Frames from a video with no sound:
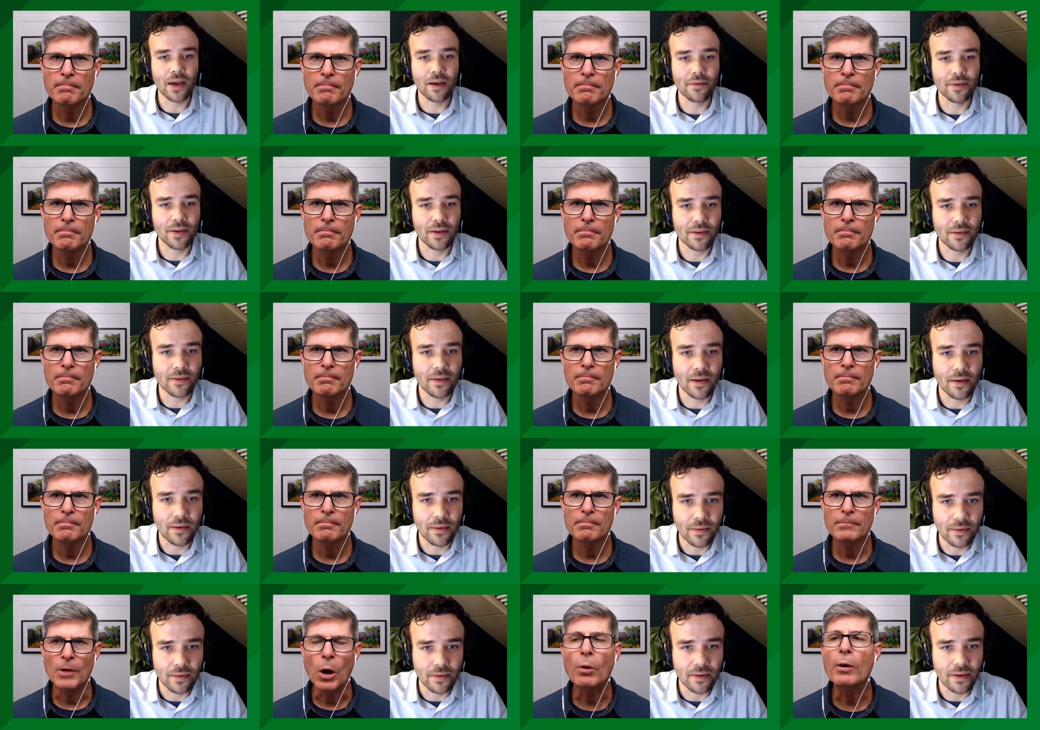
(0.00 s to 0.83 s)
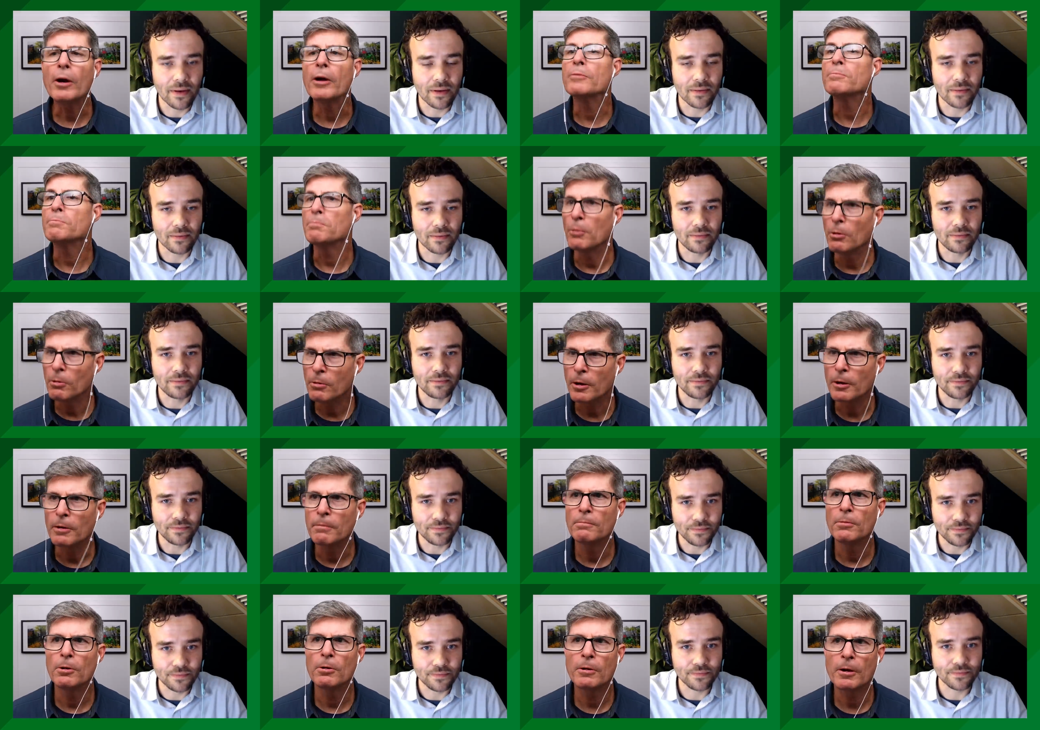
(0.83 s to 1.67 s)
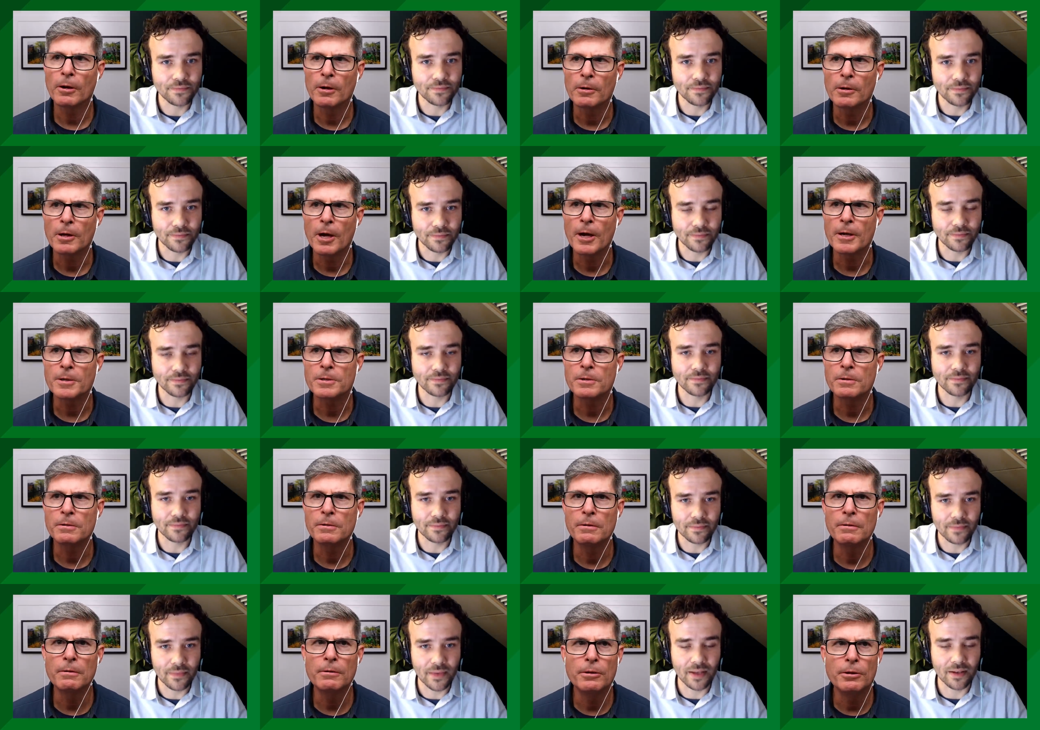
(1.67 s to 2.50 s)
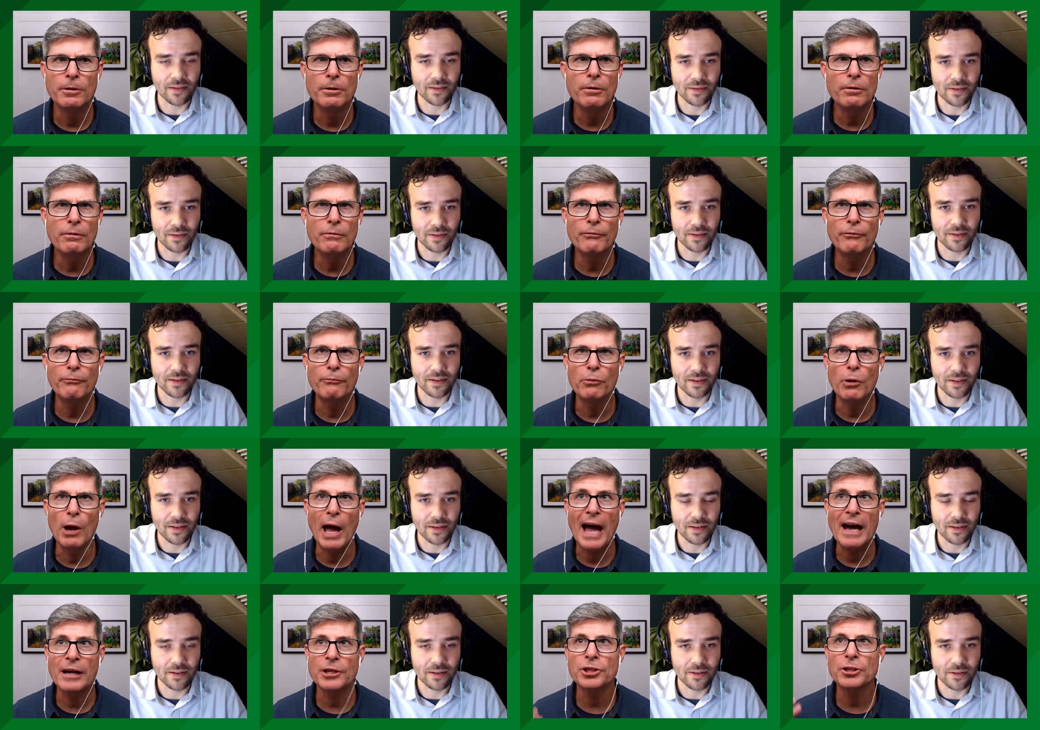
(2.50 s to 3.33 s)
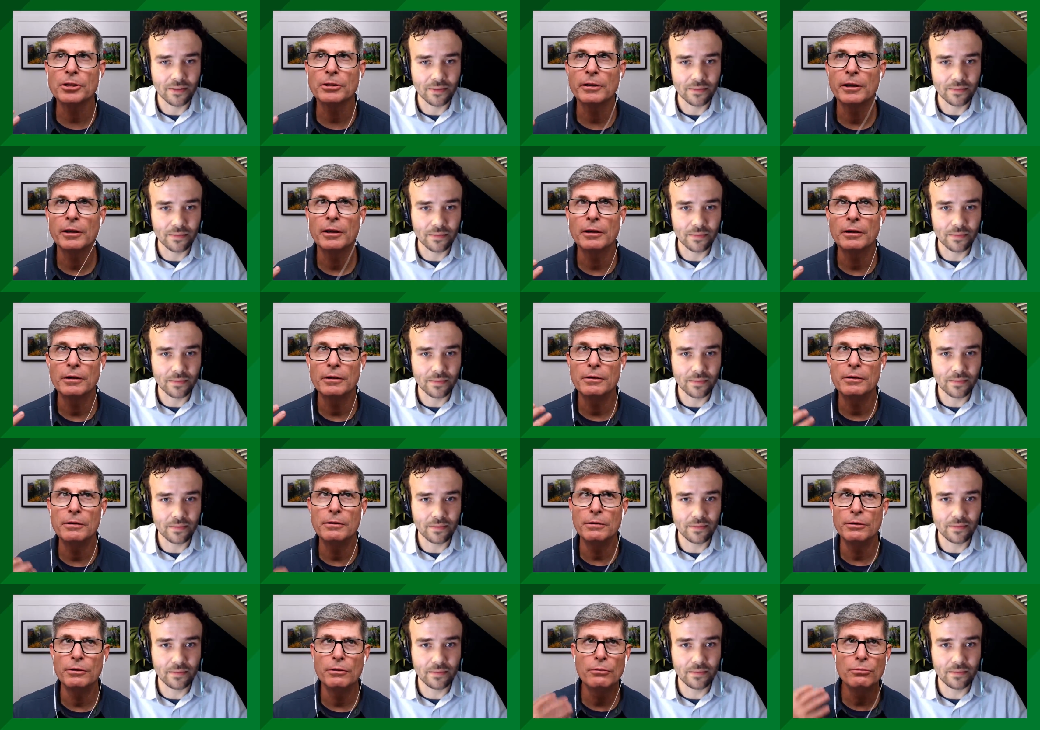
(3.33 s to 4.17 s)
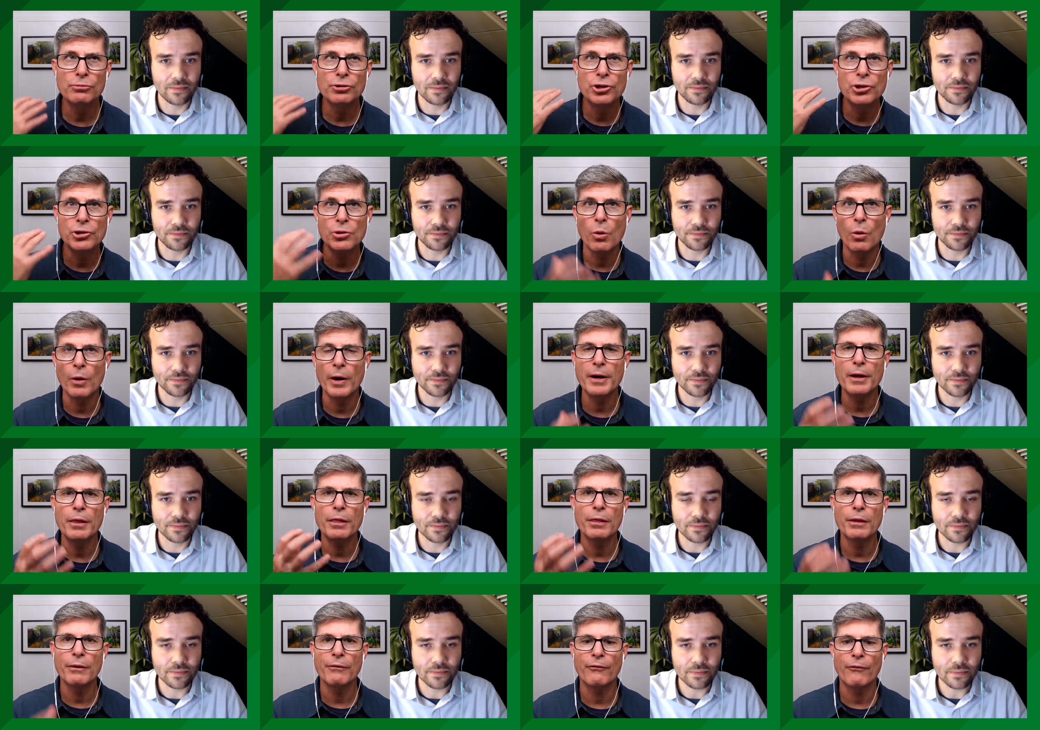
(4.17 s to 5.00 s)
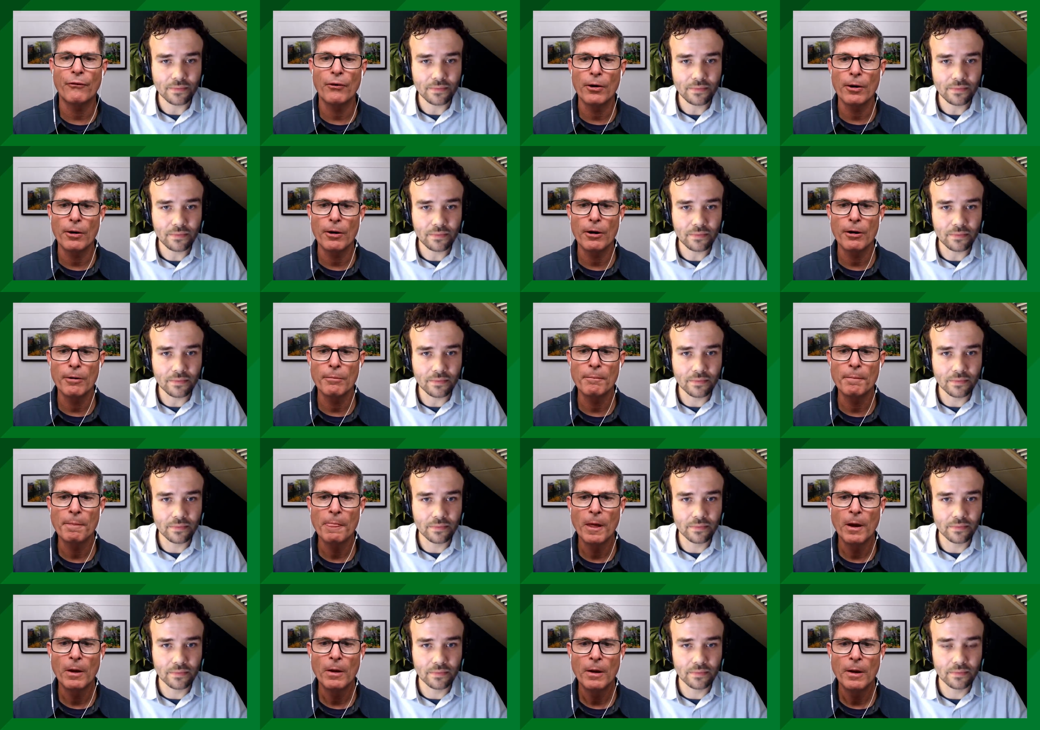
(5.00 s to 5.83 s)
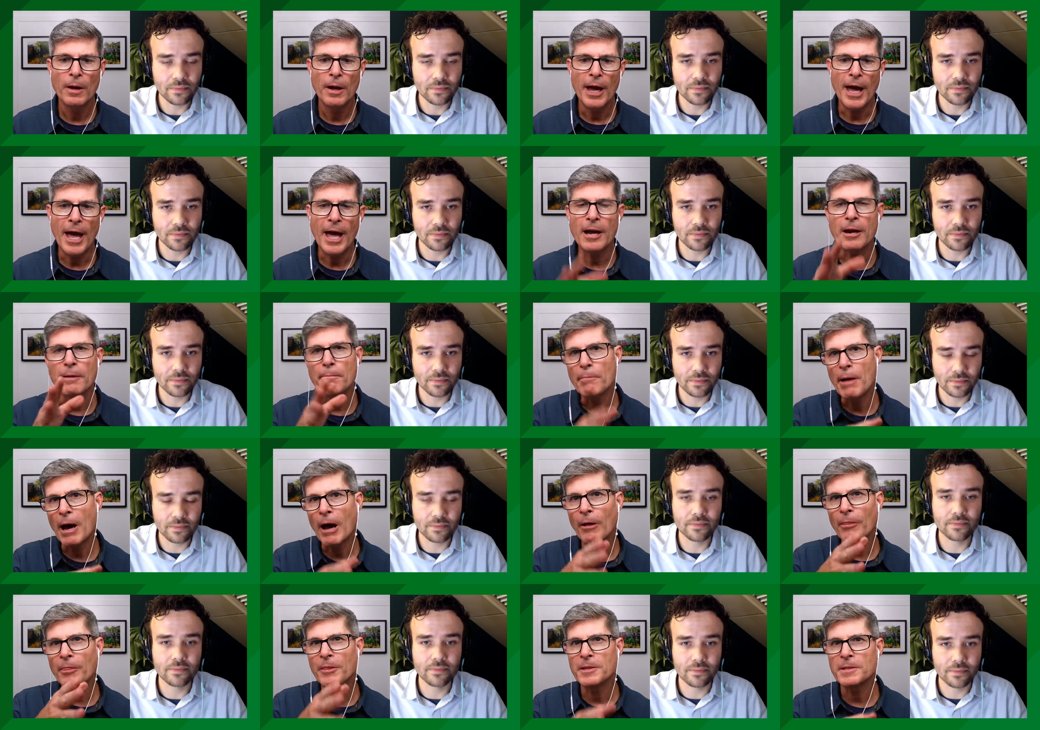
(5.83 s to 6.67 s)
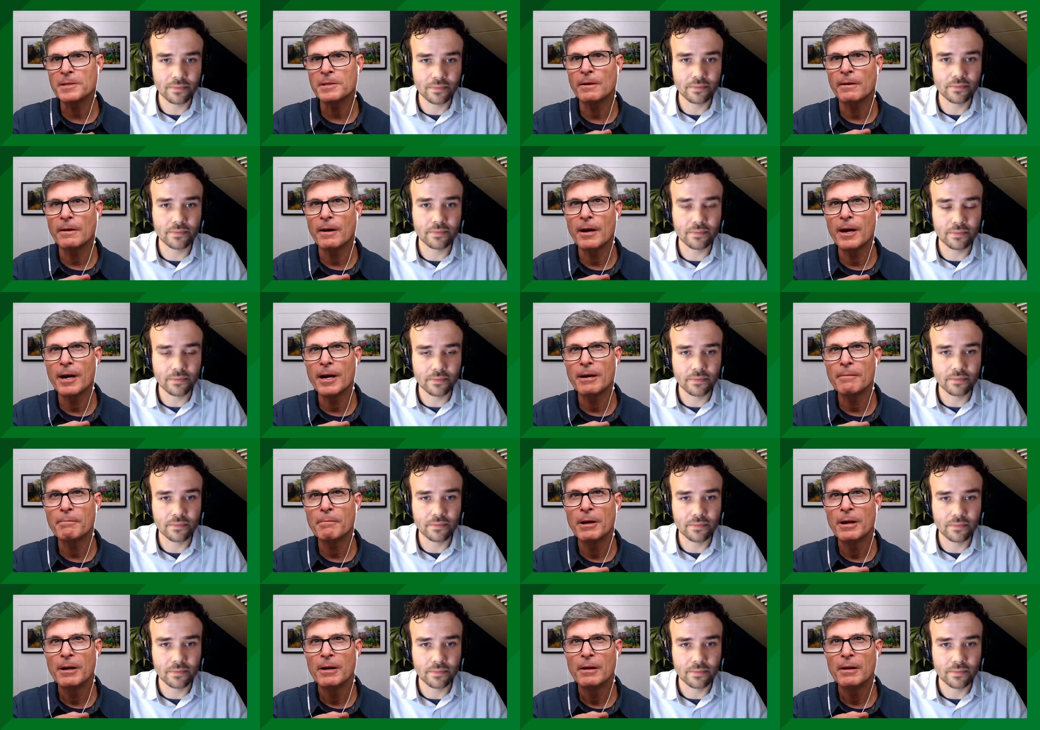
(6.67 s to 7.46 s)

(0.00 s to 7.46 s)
Speaker 1: a half years now. Okay. Yep. Okay.
Speaker 2: Okay. Yeah. So you you've actually you you joined the firm at about the time